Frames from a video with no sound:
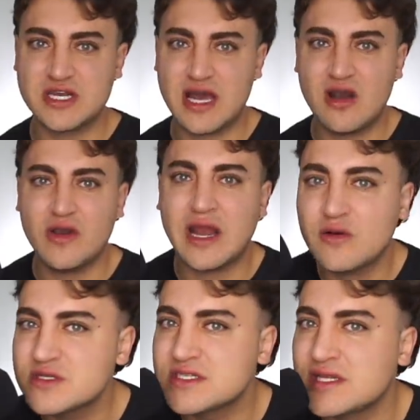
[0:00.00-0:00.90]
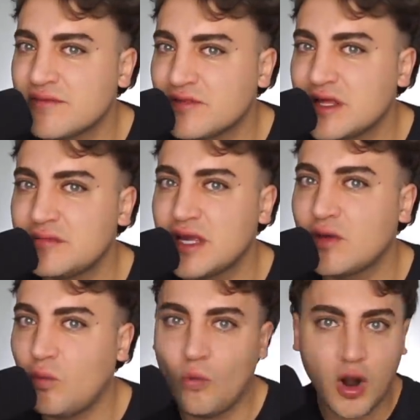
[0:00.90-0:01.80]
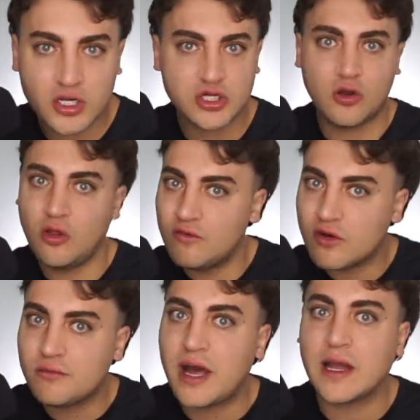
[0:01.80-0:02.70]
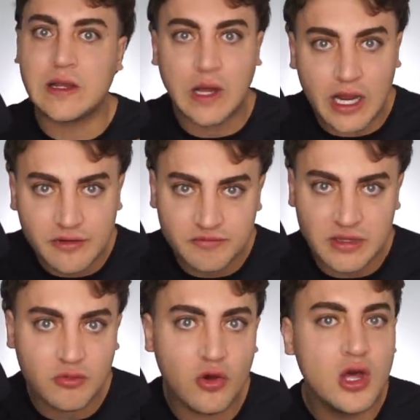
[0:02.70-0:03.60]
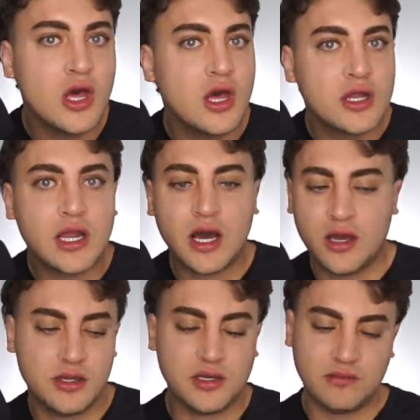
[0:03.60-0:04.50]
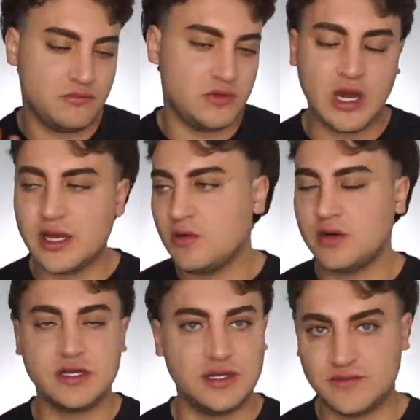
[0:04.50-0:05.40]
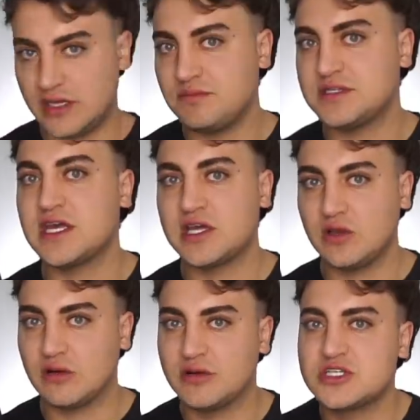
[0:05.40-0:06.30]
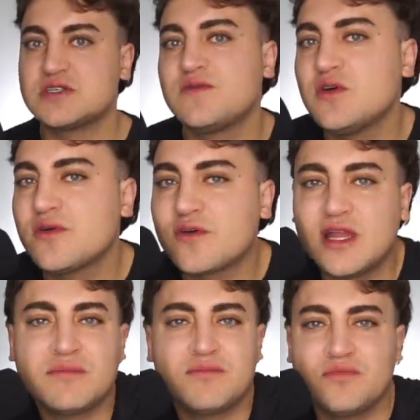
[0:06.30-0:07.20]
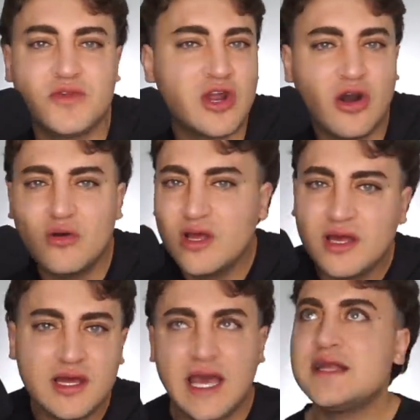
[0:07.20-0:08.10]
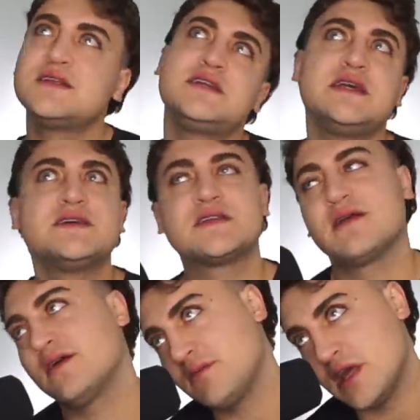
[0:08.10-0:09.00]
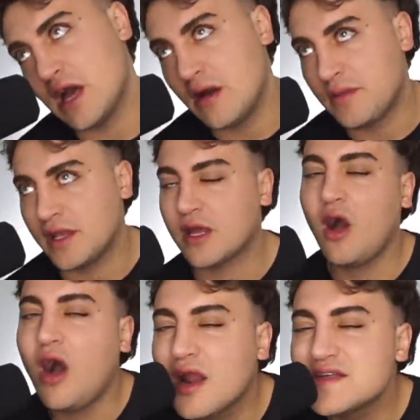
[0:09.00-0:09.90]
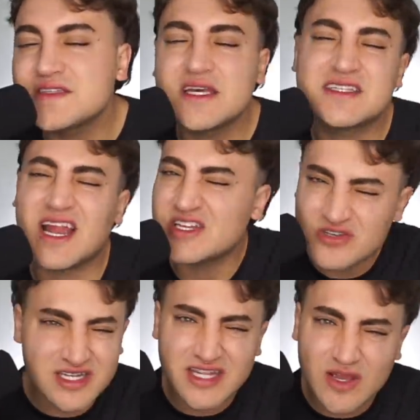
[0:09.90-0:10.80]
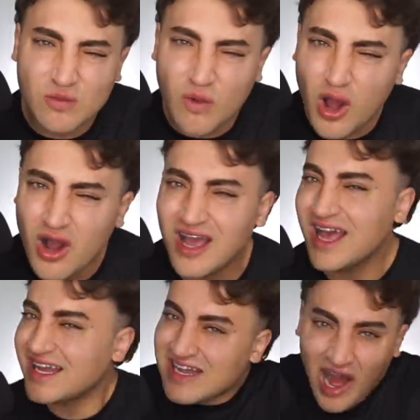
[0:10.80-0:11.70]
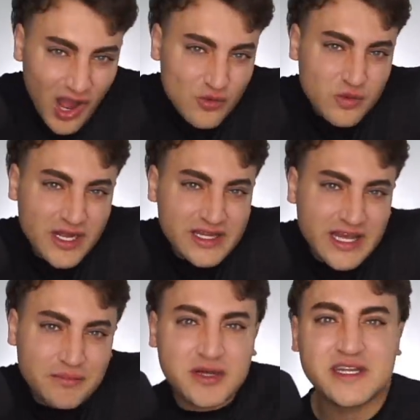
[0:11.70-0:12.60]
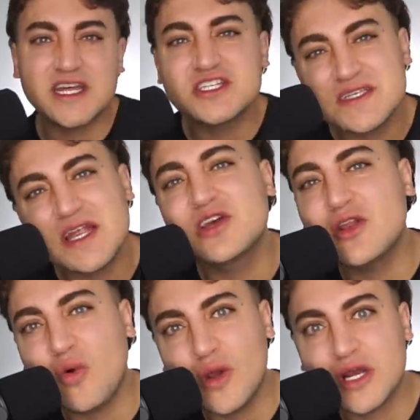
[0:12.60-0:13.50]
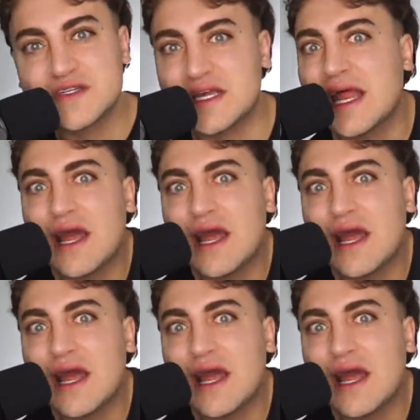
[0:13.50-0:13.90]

now, and I was definitely being walked all over by a lot of people, not not anyone in, even in particular, but just a few different like you know entities that hit me up and like honestly did i do anything wrong not really but they just had good lawyers and